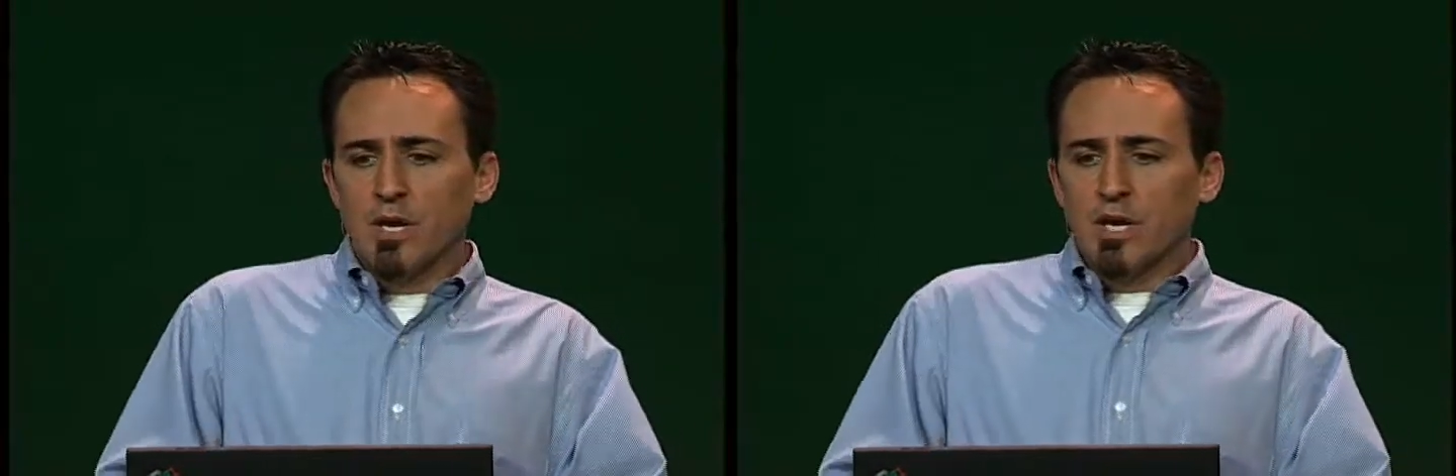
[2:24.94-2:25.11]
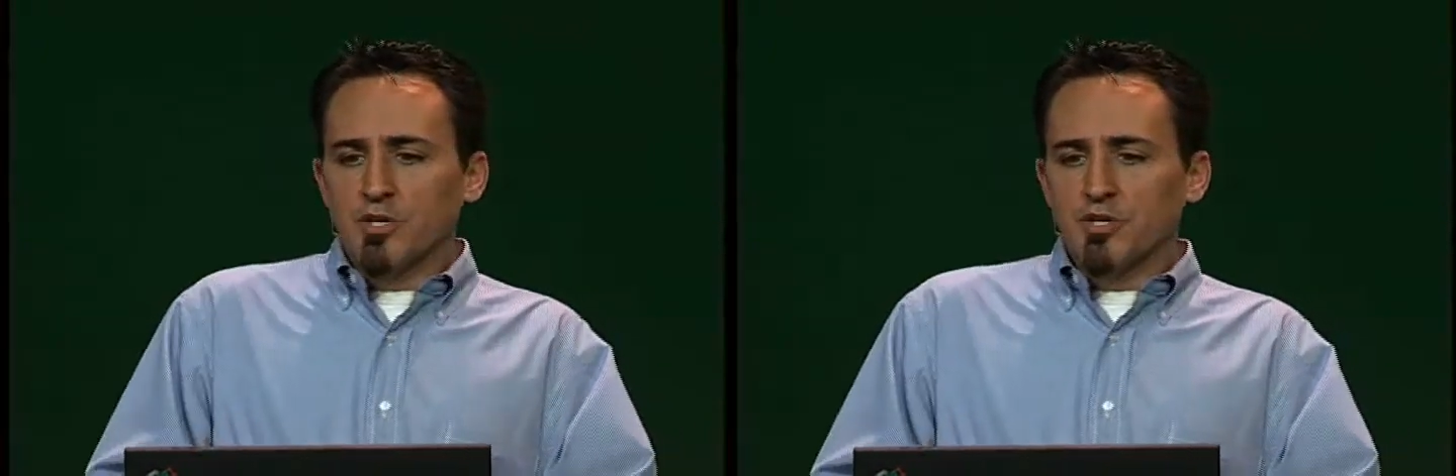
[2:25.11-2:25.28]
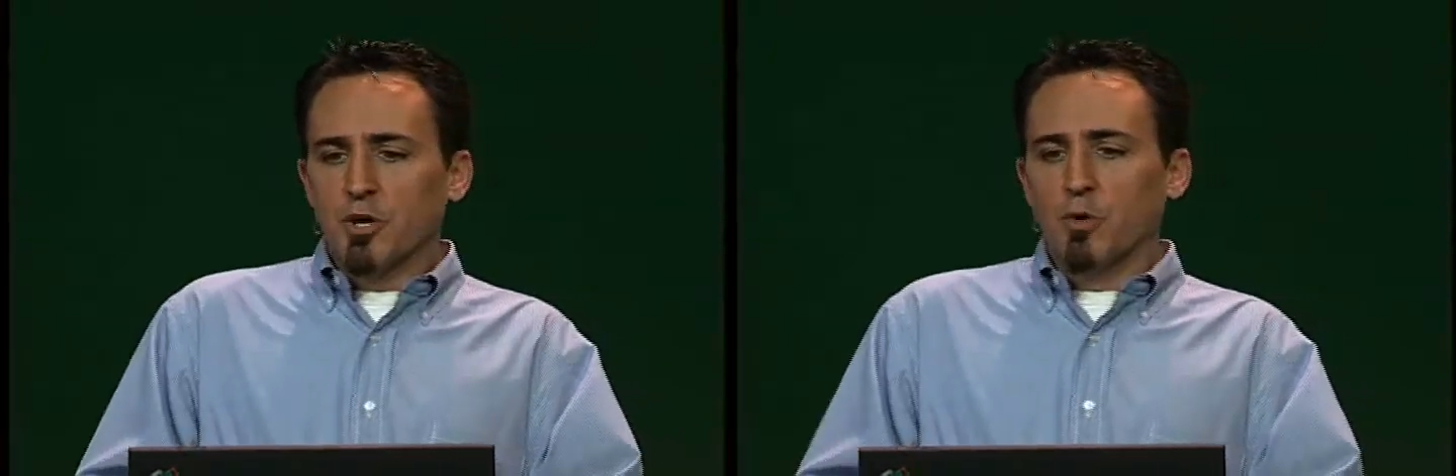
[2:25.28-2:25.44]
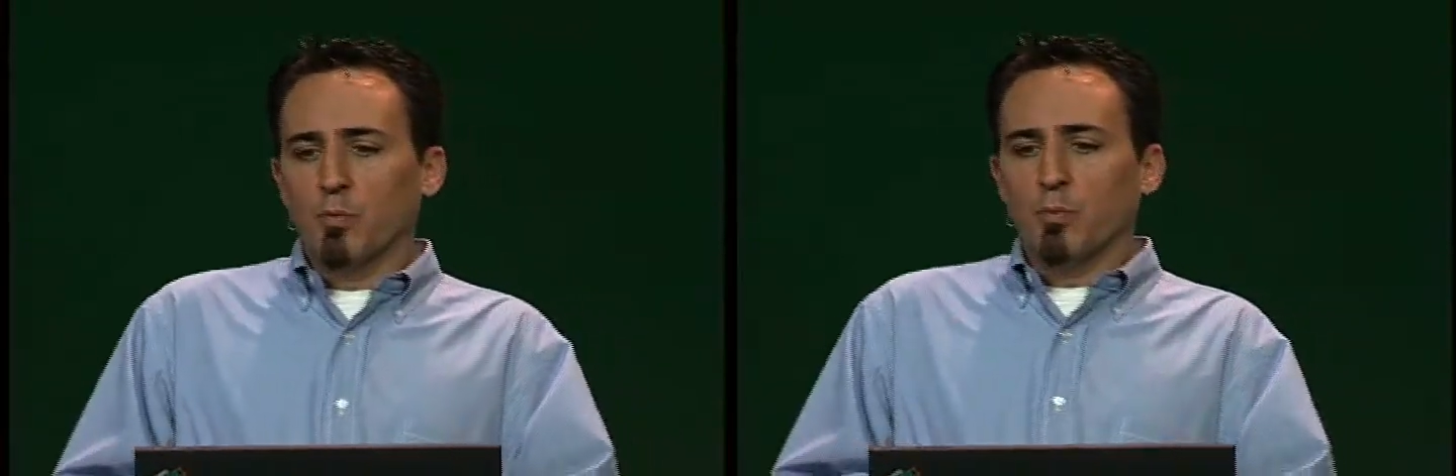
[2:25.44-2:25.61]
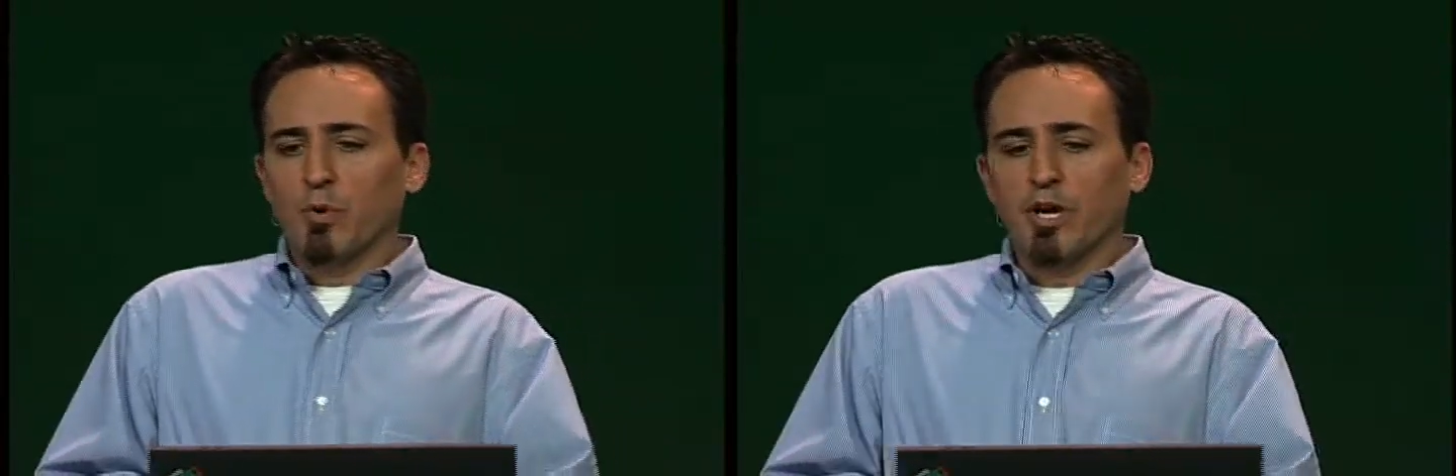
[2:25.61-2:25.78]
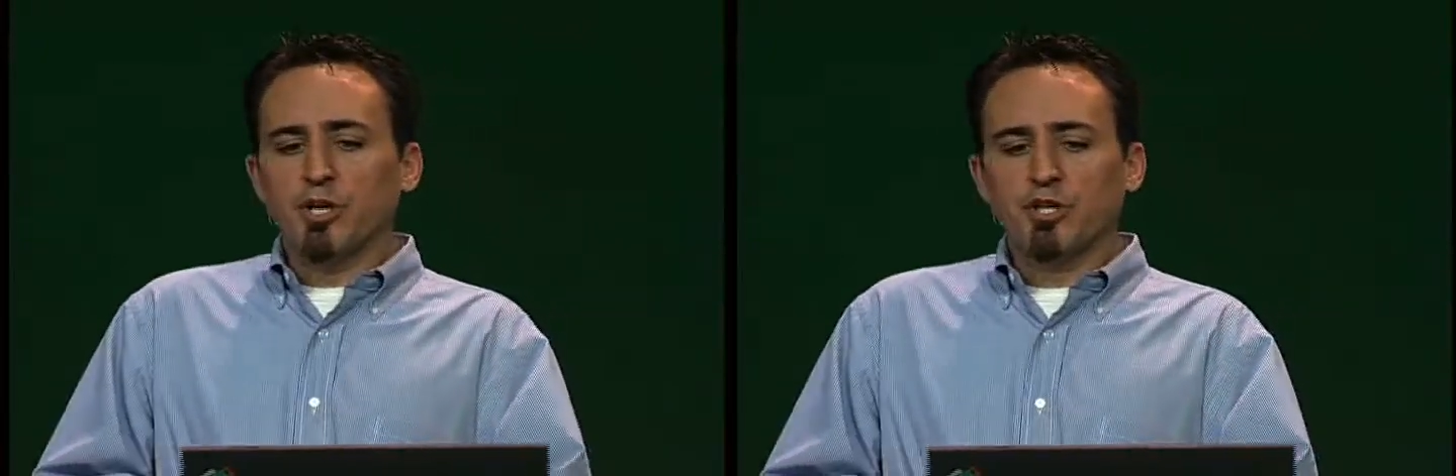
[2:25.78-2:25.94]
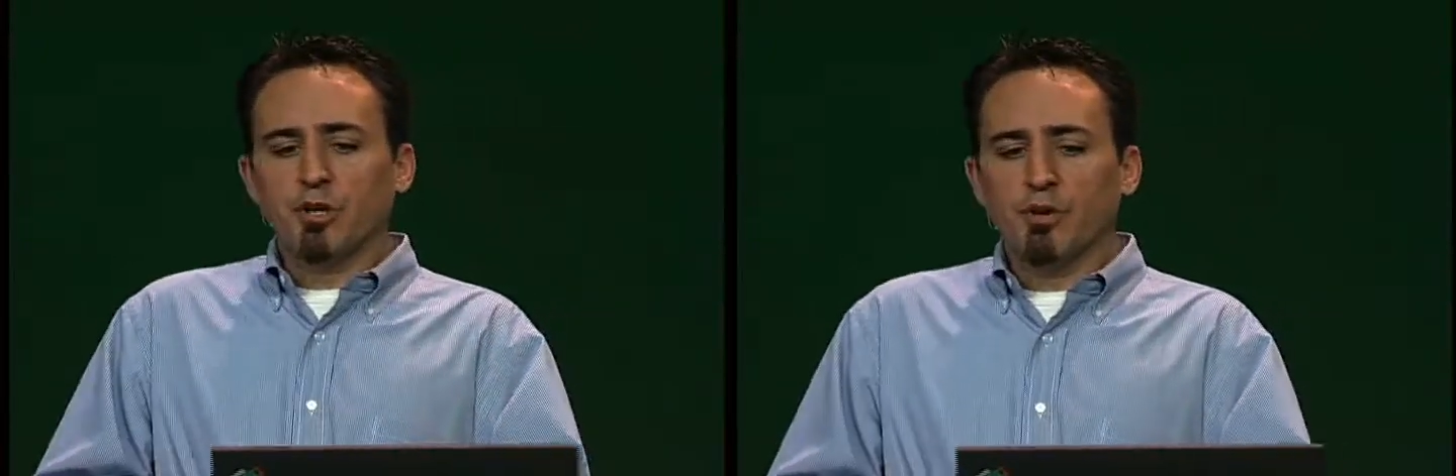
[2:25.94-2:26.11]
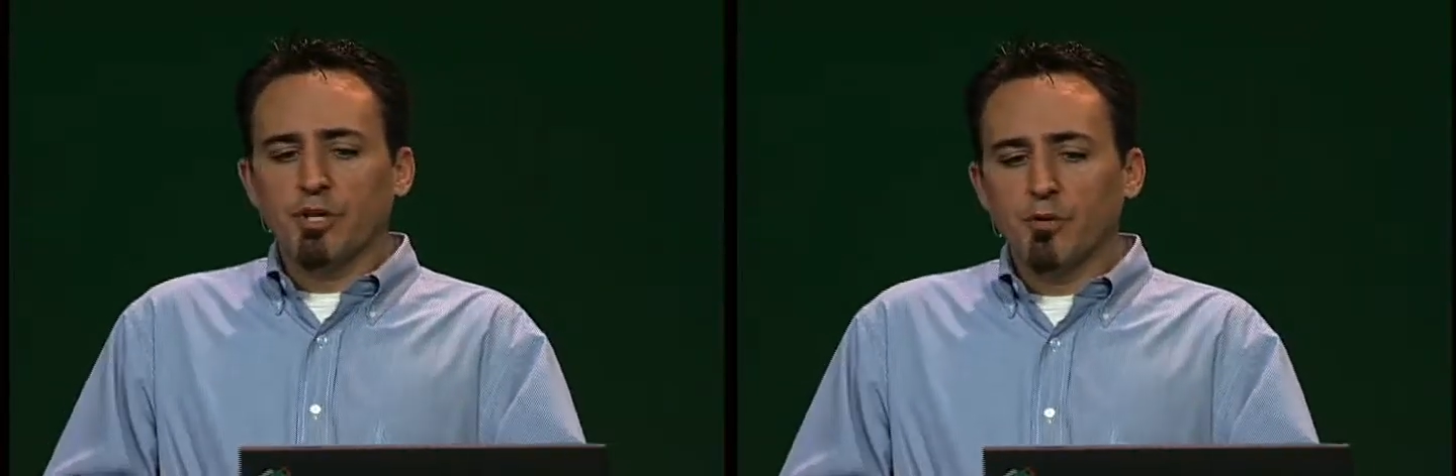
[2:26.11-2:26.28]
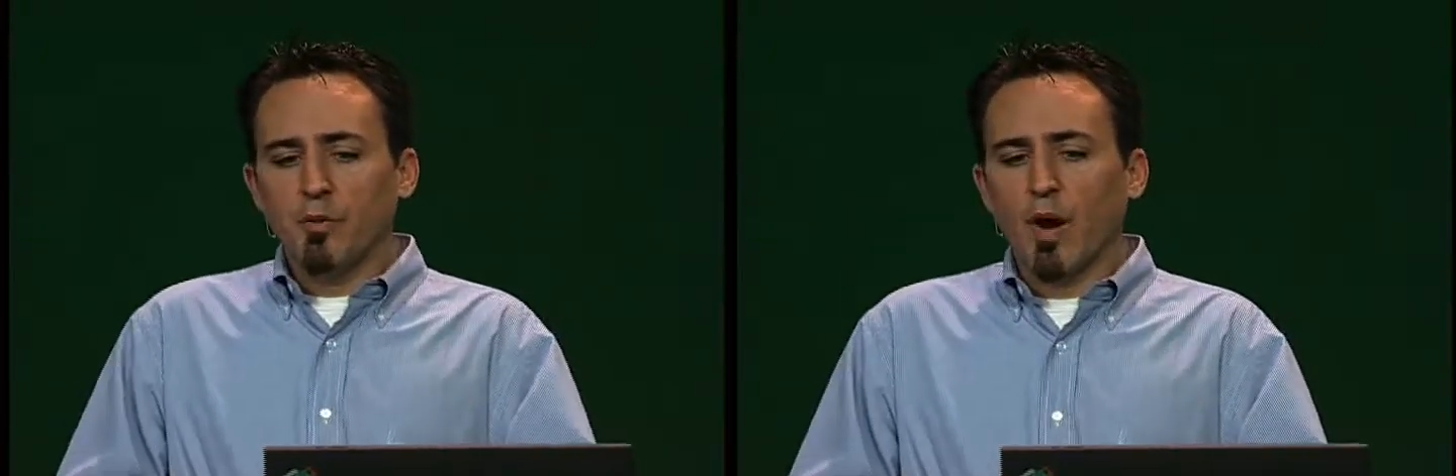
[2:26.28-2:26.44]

So we're going to show you